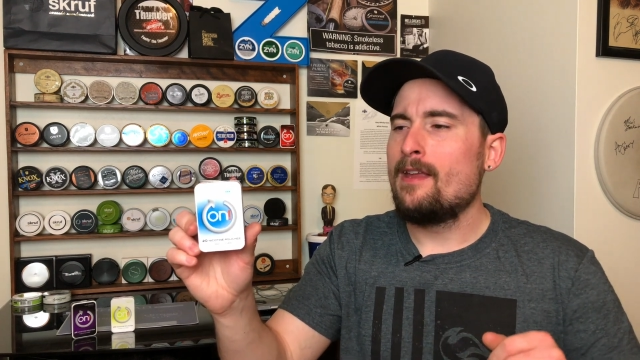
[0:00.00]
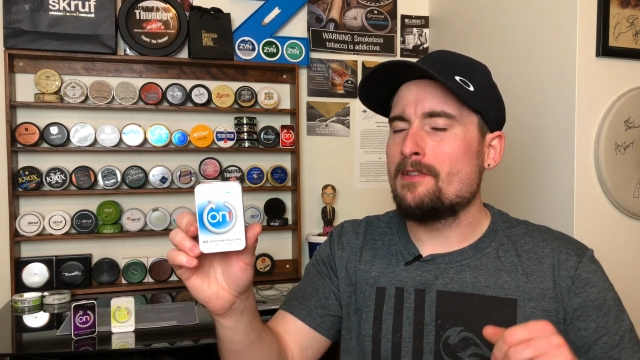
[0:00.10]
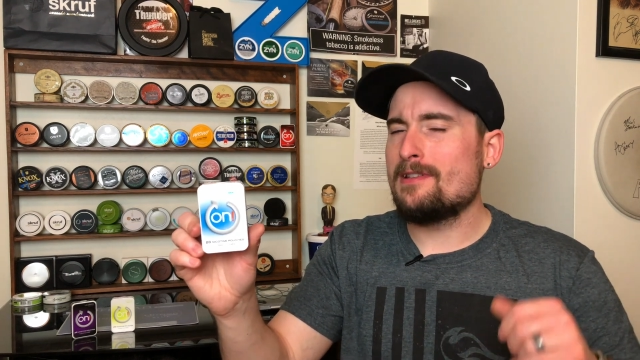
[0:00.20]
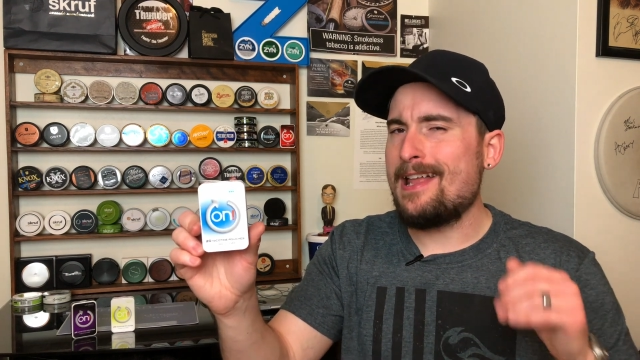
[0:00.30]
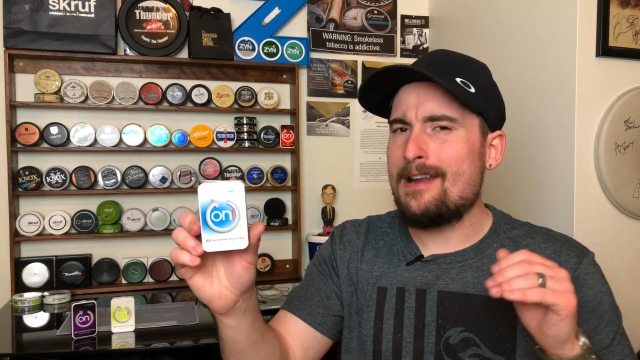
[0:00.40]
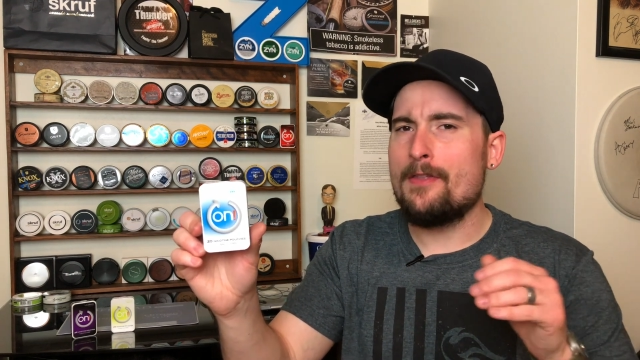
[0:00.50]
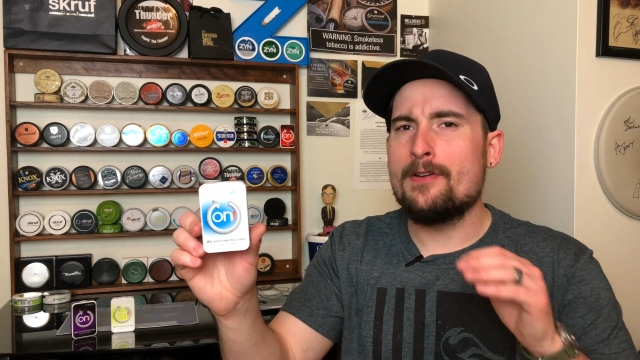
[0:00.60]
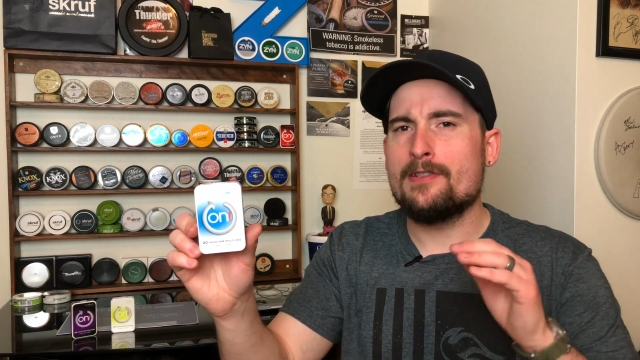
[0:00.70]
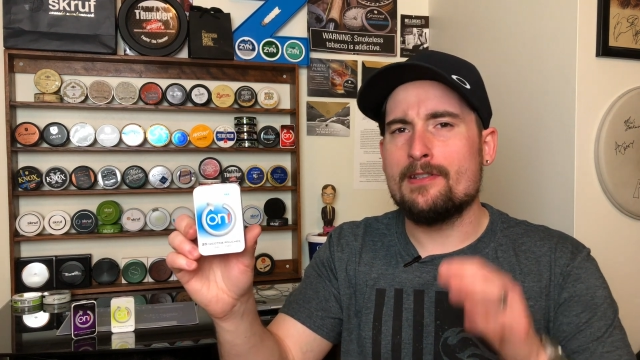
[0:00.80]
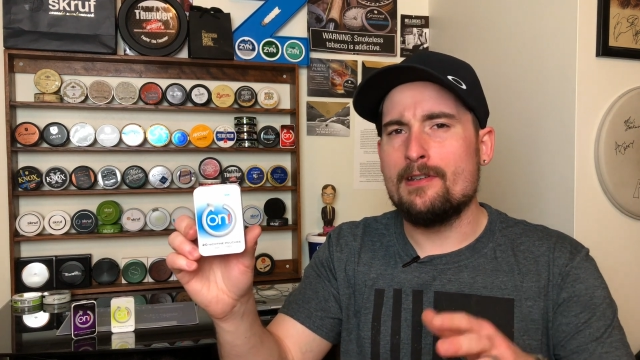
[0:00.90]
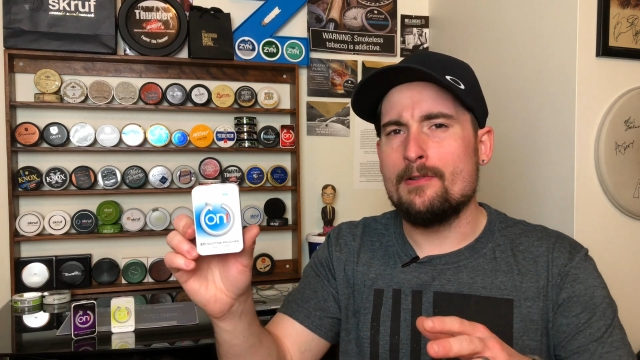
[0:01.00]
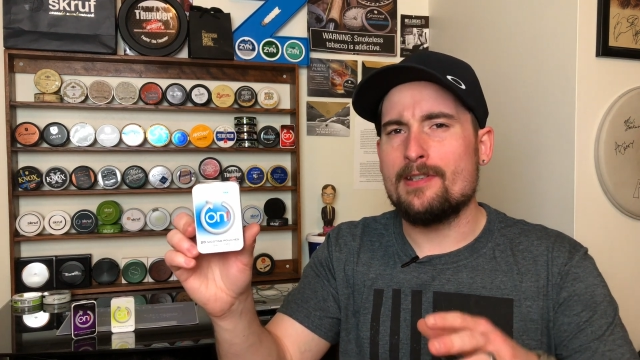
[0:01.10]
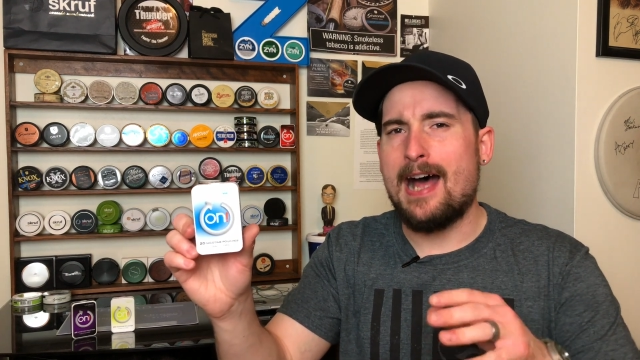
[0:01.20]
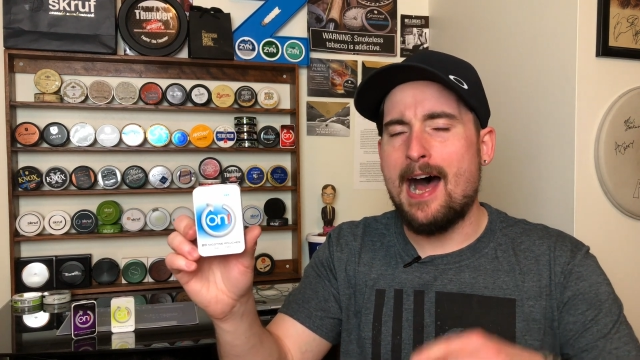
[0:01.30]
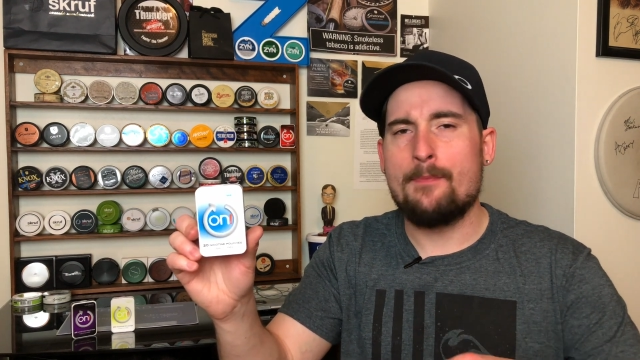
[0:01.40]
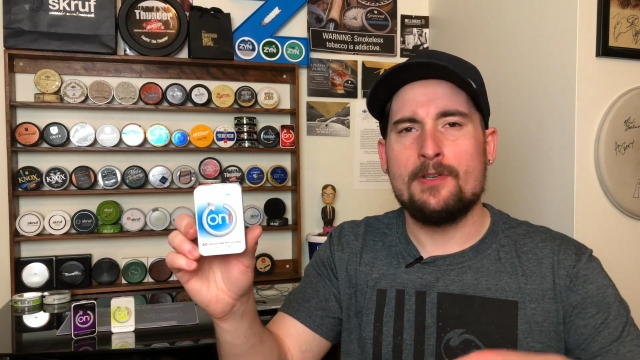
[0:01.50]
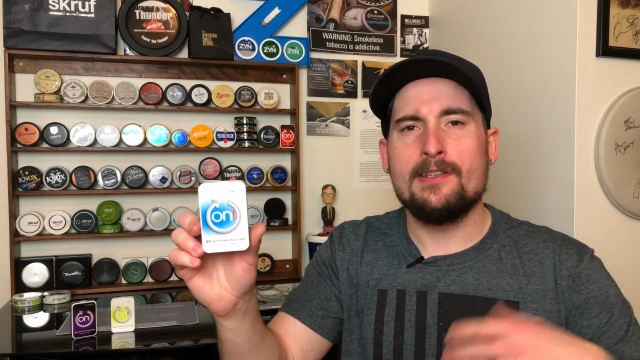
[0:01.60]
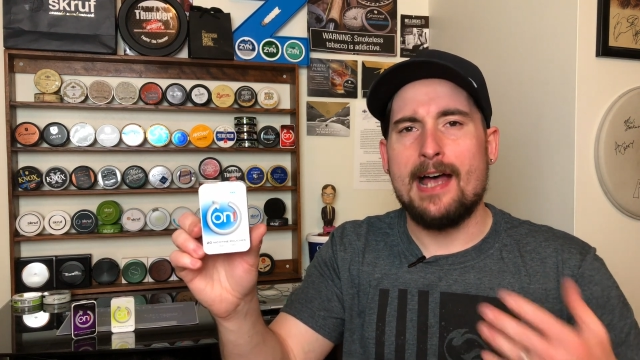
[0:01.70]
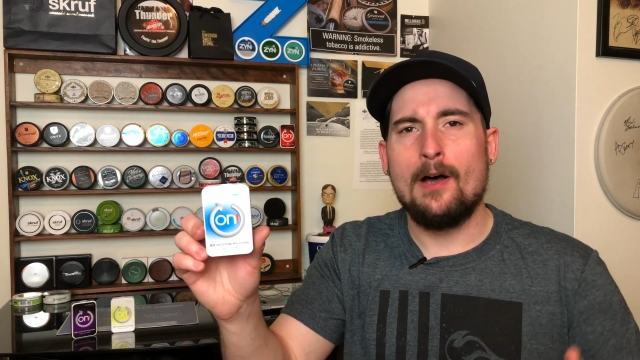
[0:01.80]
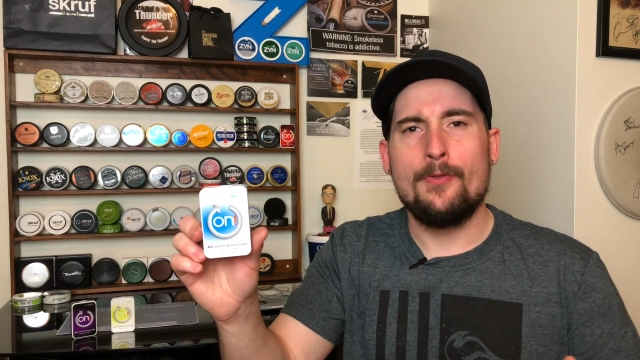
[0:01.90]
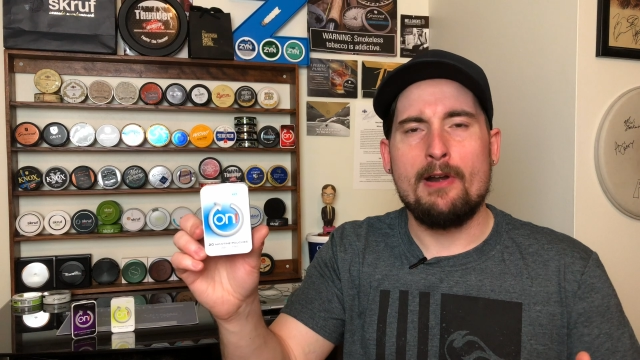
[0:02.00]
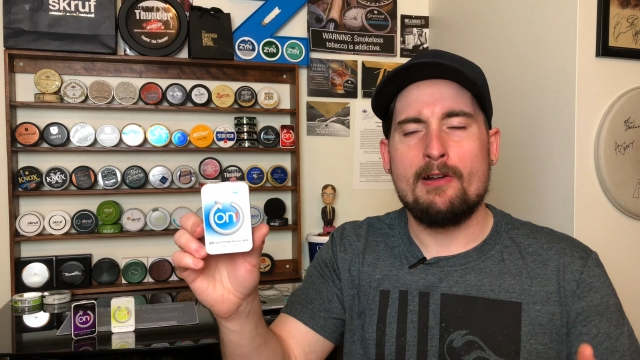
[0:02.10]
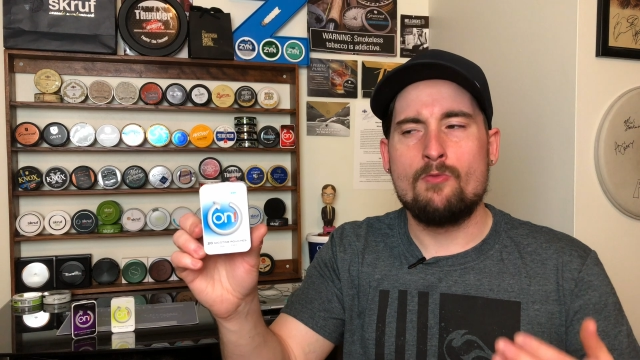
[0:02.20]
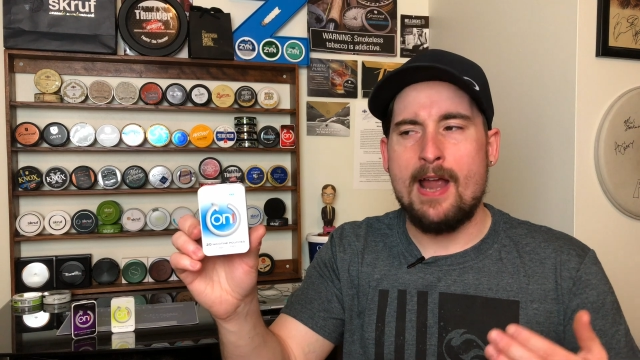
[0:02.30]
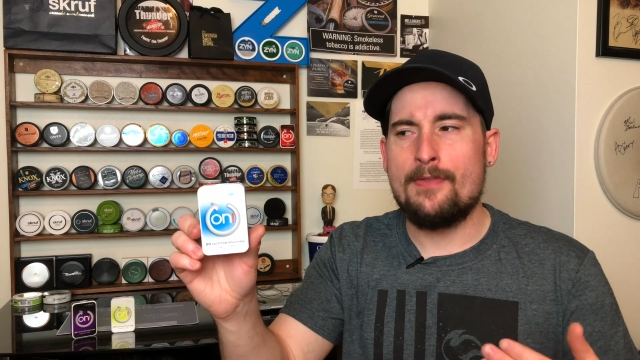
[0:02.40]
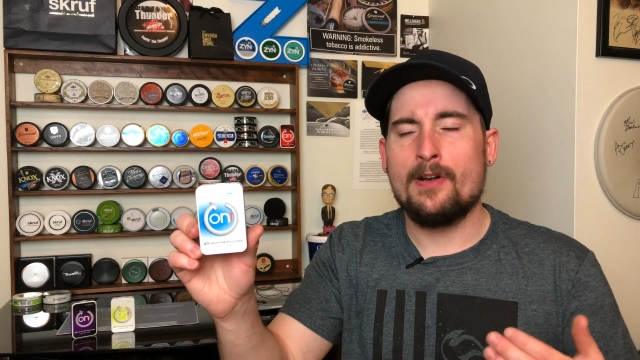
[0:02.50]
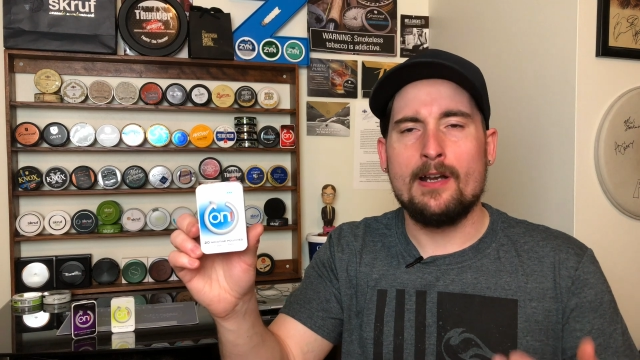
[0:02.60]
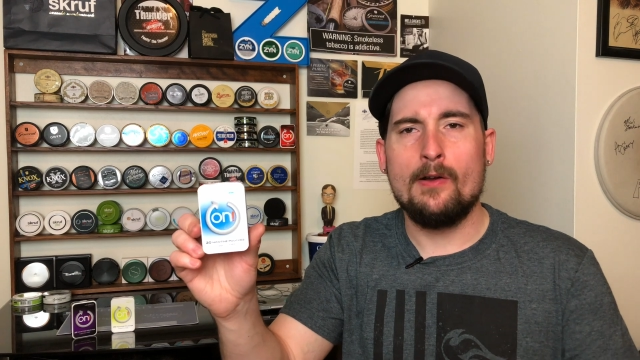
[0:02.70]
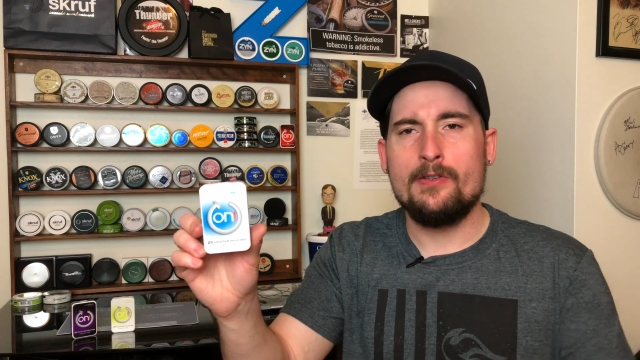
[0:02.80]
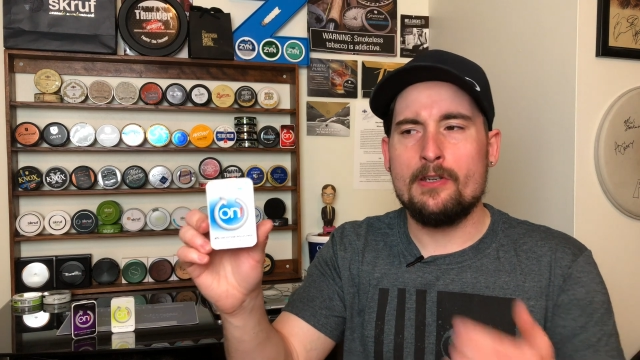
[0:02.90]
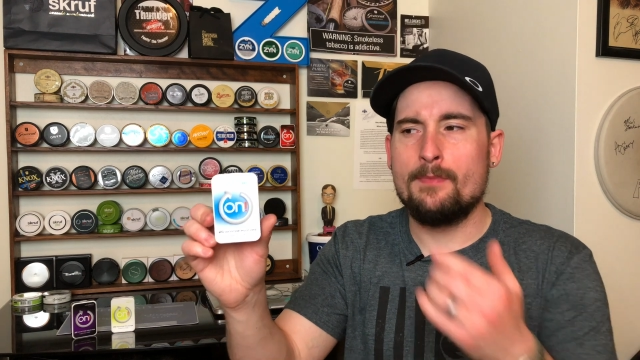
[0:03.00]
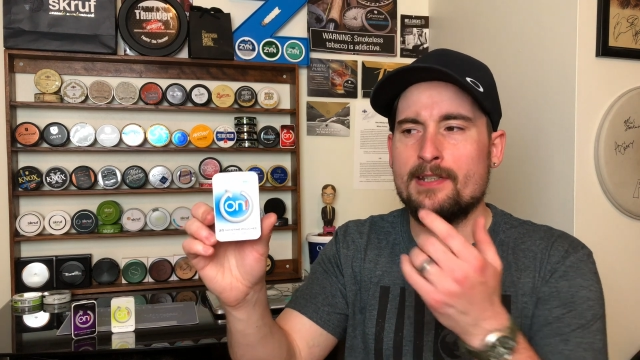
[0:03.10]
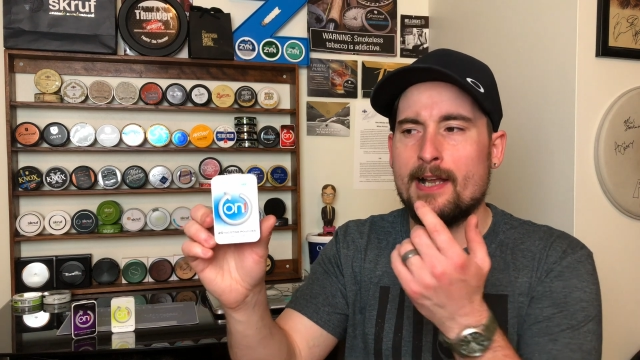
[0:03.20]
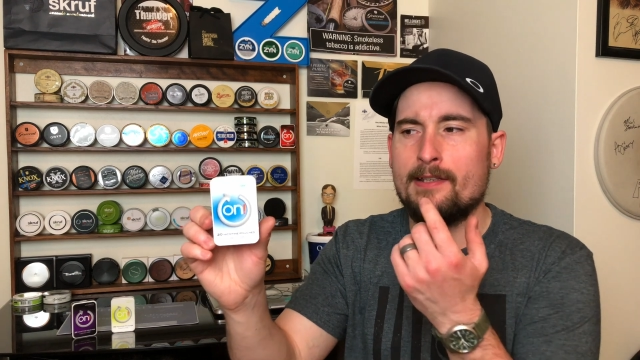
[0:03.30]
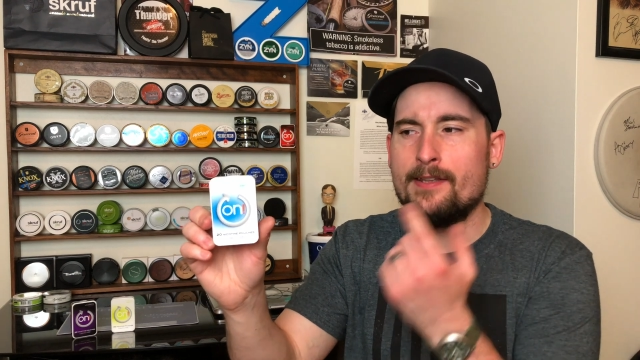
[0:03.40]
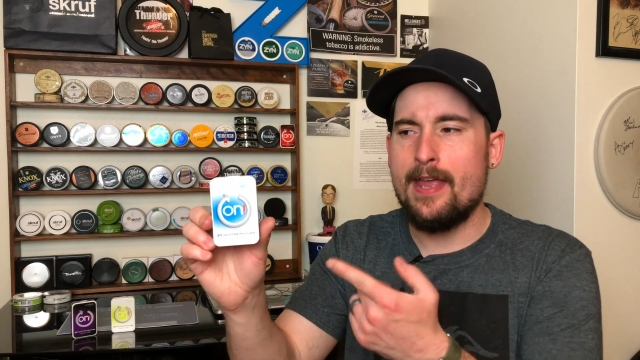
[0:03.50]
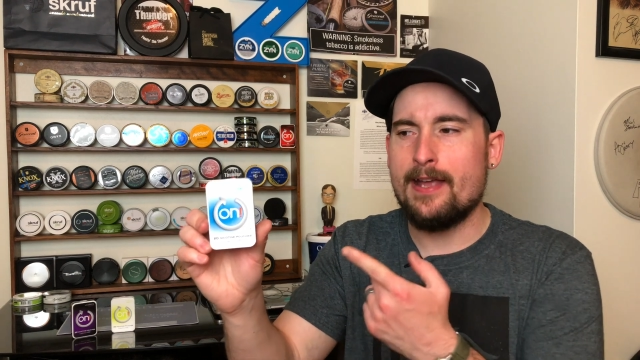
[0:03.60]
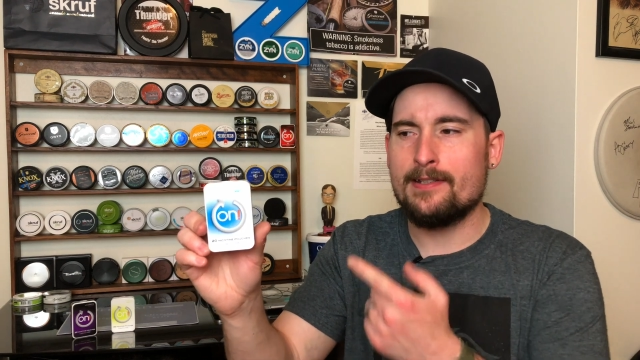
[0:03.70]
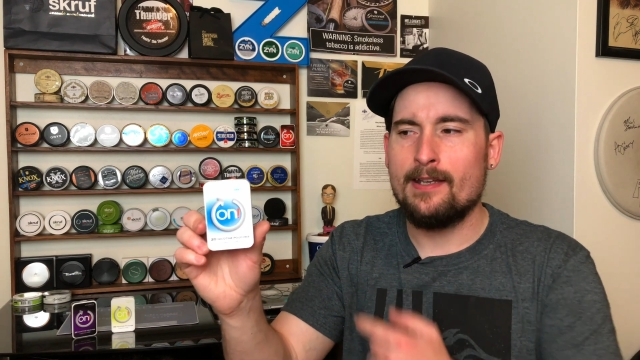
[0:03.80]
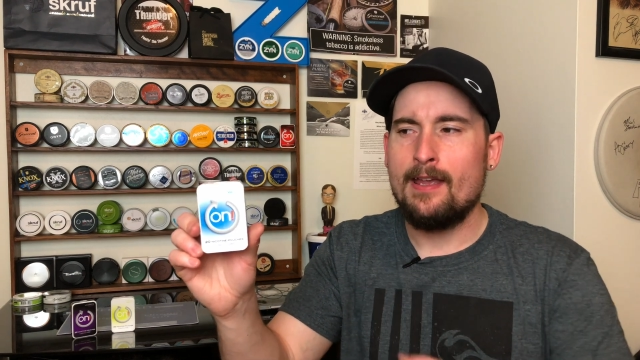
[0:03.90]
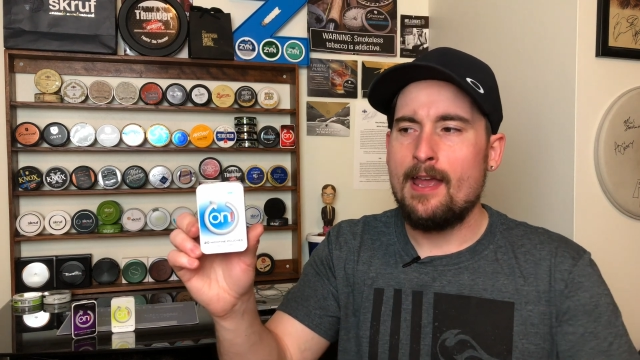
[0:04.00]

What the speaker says: There's a lot of other snus options out there I'd rather go to besides this,